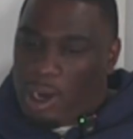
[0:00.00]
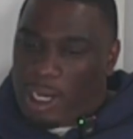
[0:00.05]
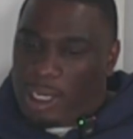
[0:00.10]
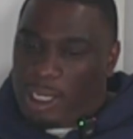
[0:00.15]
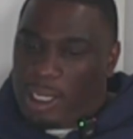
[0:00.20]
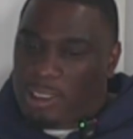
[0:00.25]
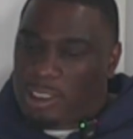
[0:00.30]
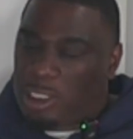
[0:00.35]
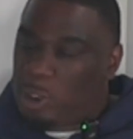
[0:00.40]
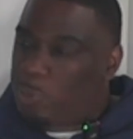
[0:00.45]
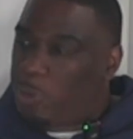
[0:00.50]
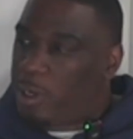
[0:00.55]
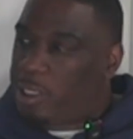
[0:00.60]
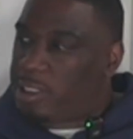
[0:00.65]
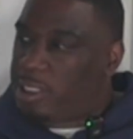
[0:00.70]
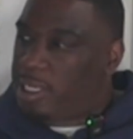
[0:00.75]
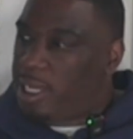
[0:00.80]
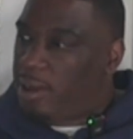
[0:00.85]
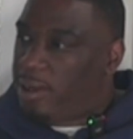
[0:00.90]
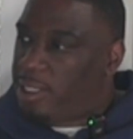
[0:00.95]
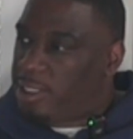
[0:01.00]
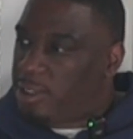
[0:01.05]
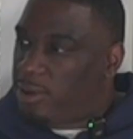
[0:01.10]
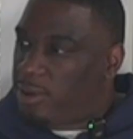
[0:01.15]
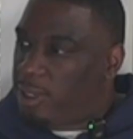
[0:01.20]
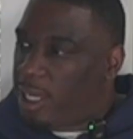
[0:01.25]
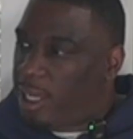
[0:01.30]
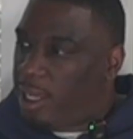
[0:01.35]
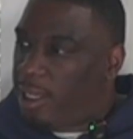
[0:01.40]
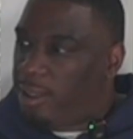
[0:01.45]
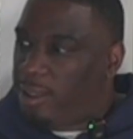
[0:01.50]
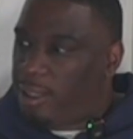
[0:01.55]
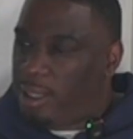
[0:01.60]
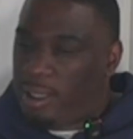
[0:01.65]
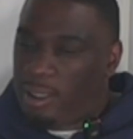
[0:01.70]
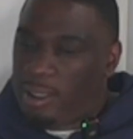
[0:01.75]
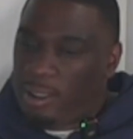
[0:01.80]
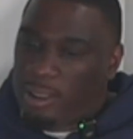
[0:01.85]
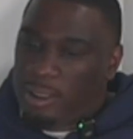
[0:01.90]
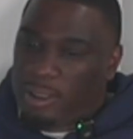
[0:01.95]
I cuss this person out. It's okay. You
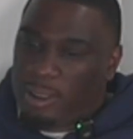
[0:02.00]
know.